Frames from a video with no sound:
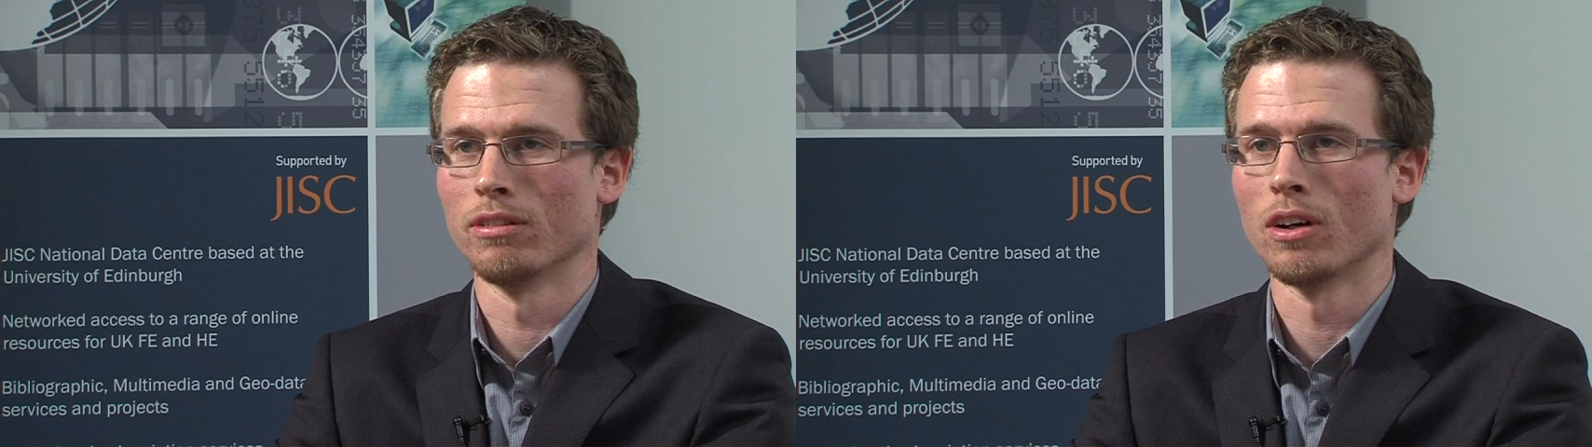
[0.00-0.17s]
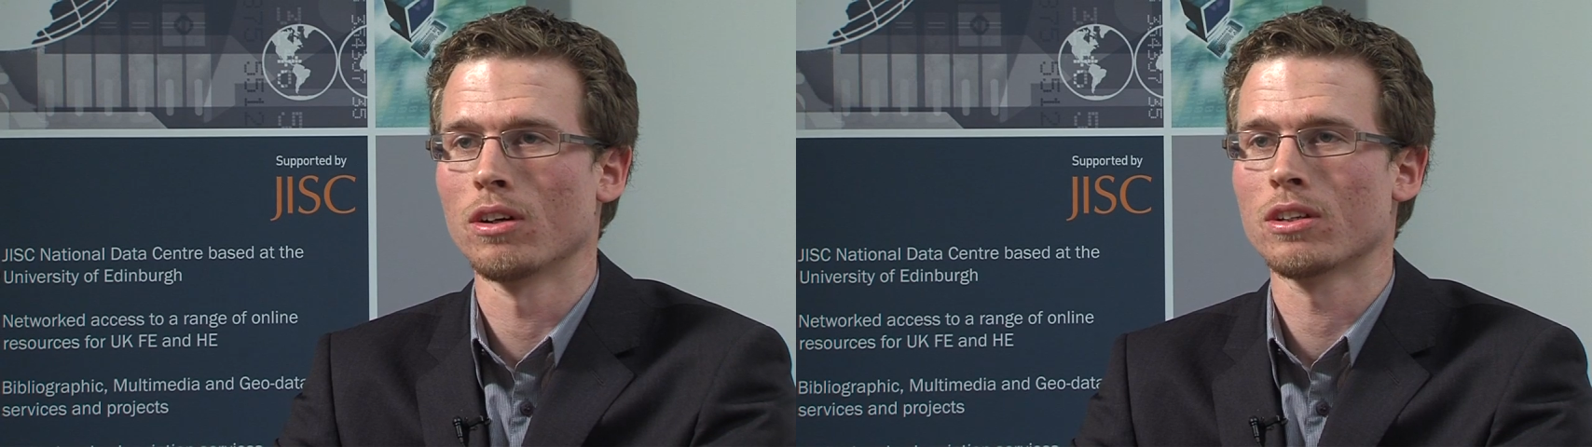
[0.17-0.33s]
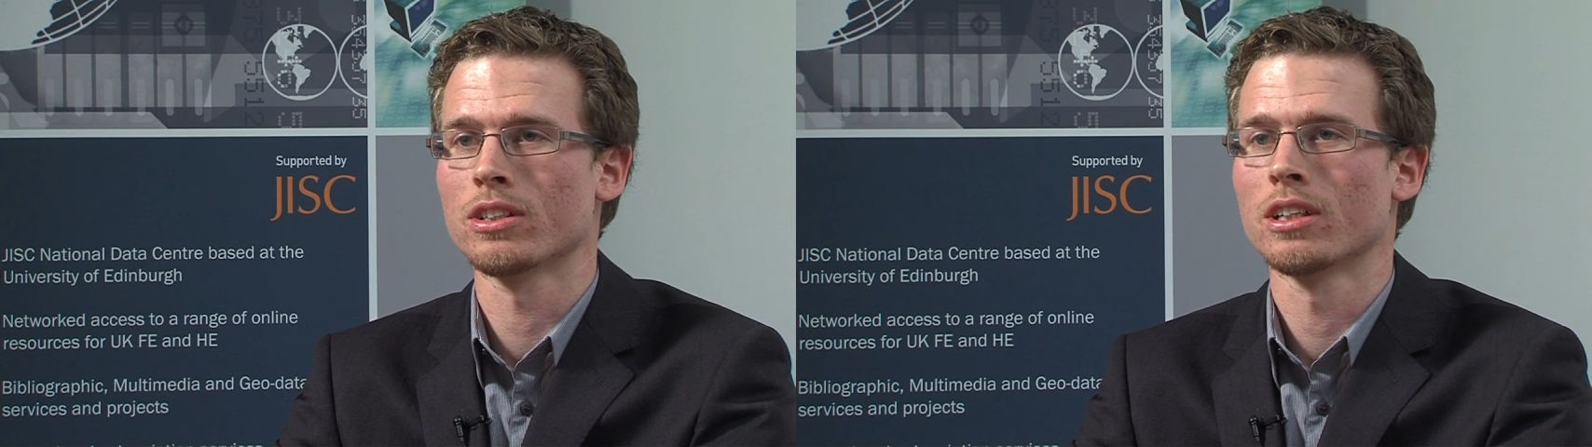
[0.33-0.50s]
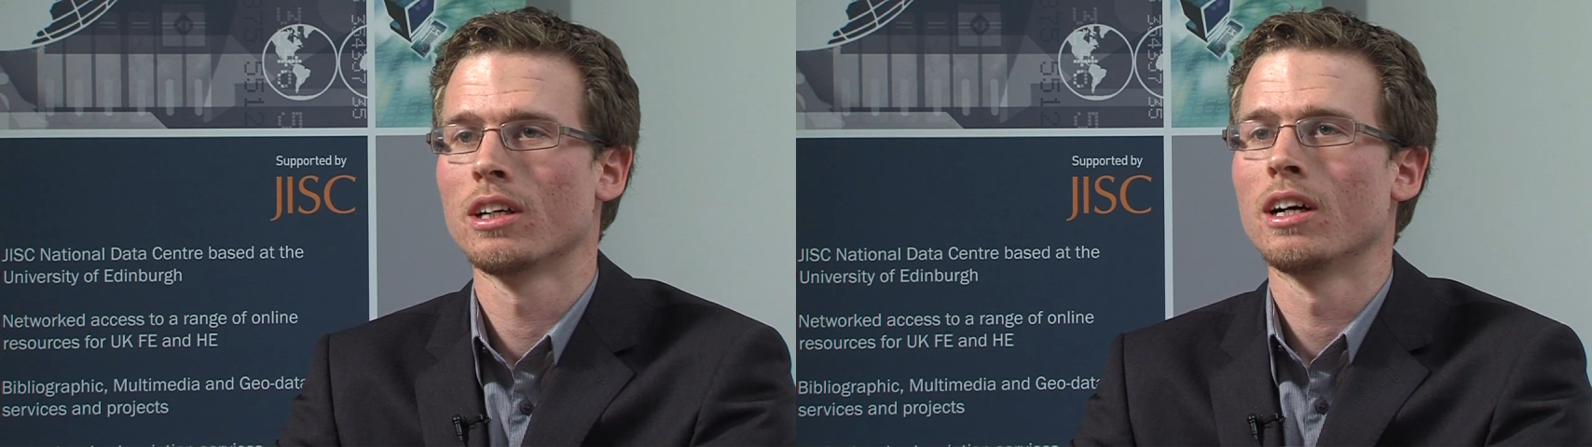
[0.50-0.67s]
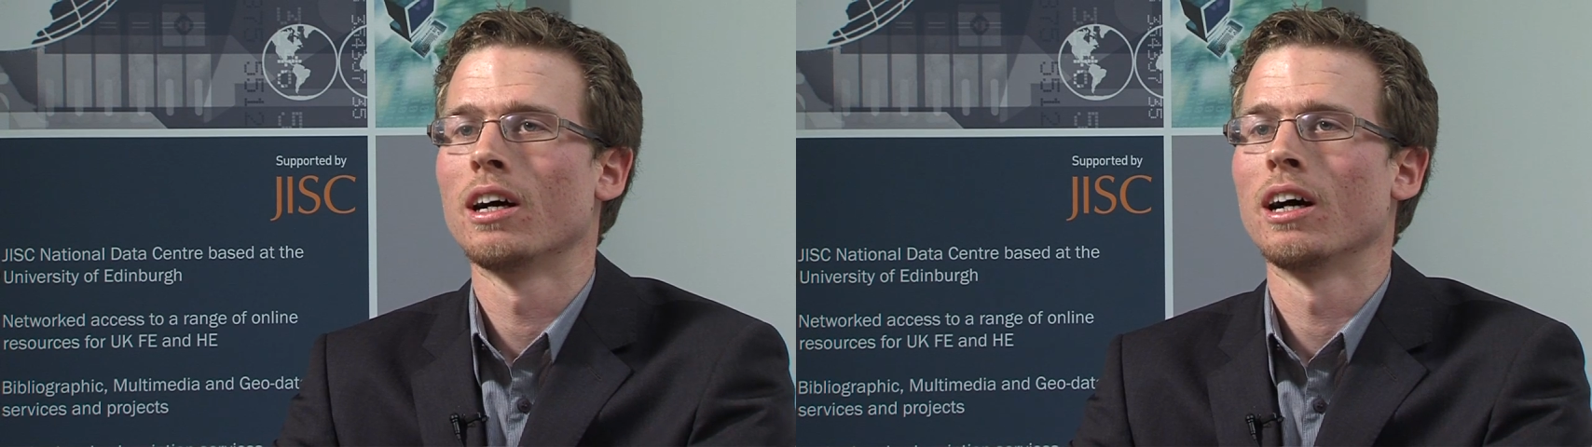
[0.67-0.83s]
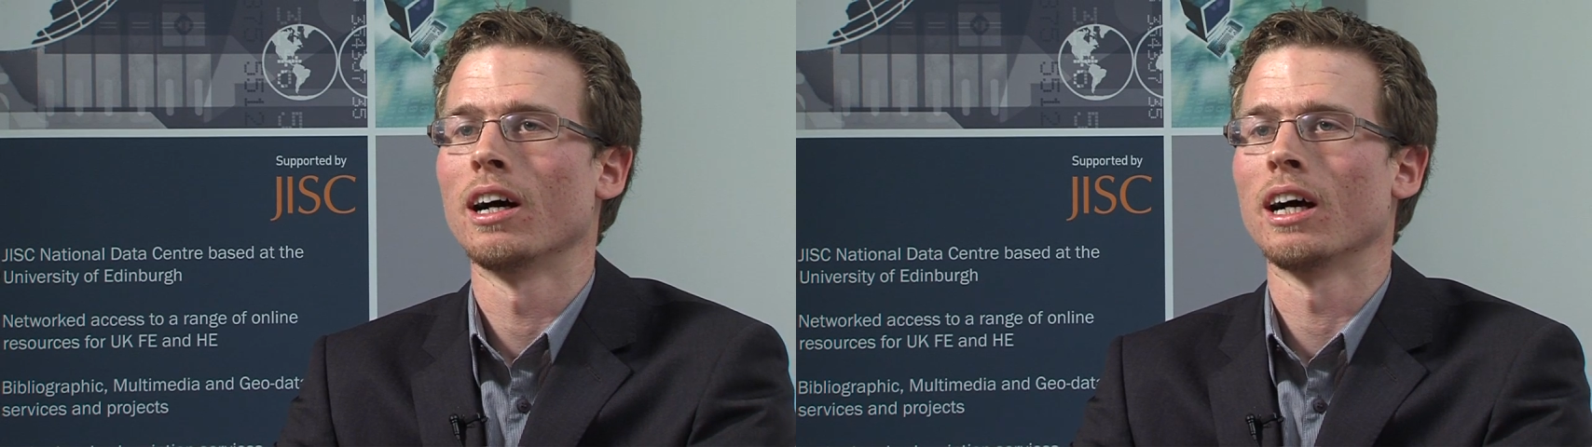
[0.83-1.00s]
LOCKSS
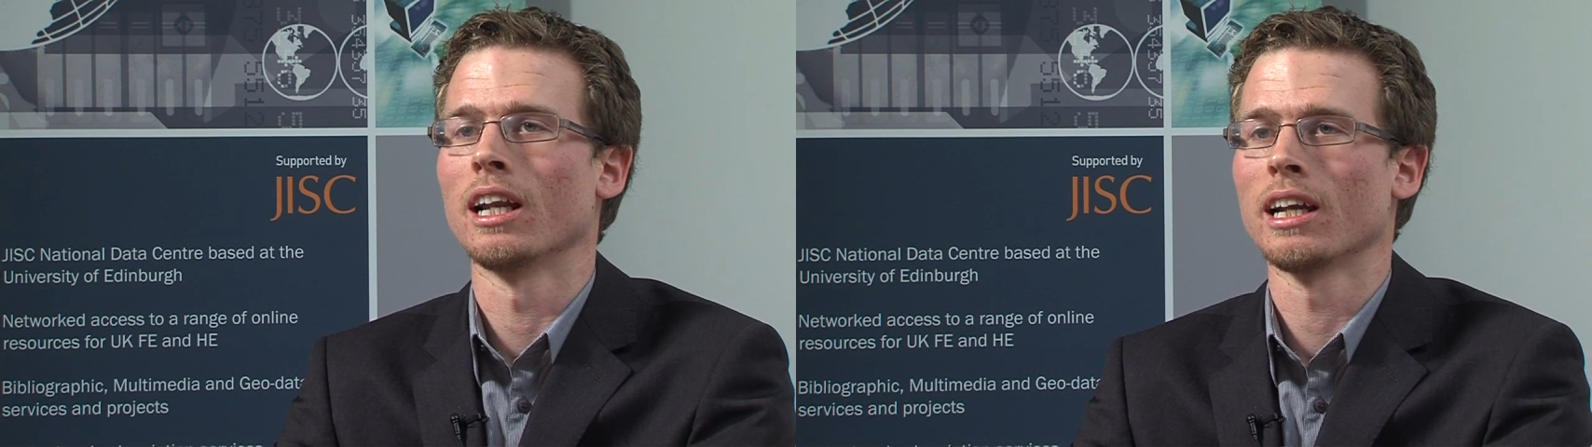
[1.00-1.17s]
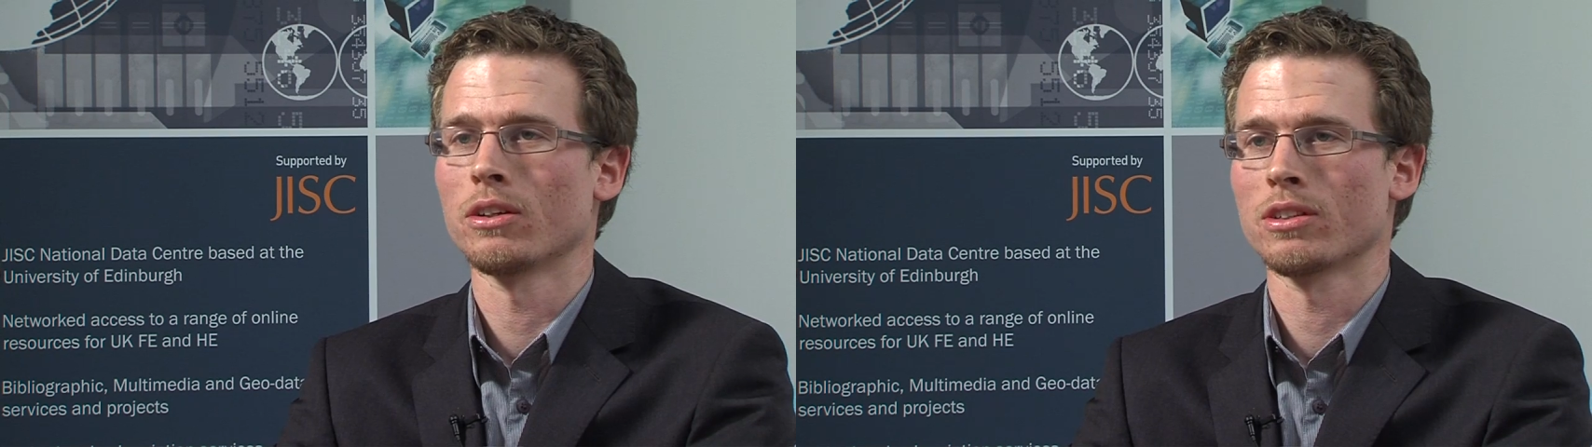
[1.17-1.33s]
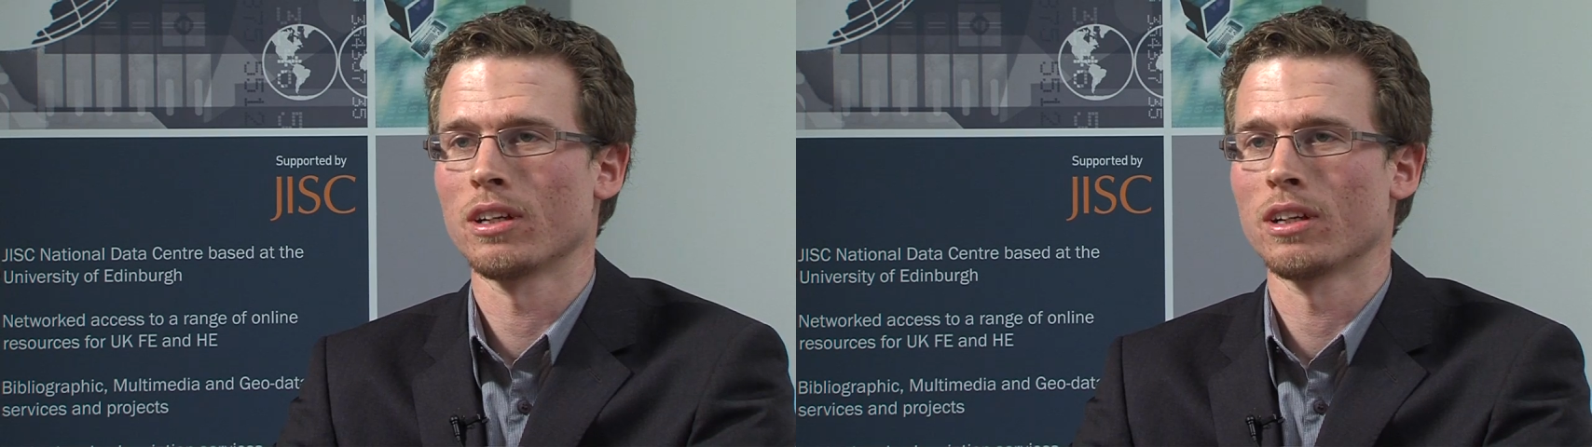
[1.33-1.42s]
allows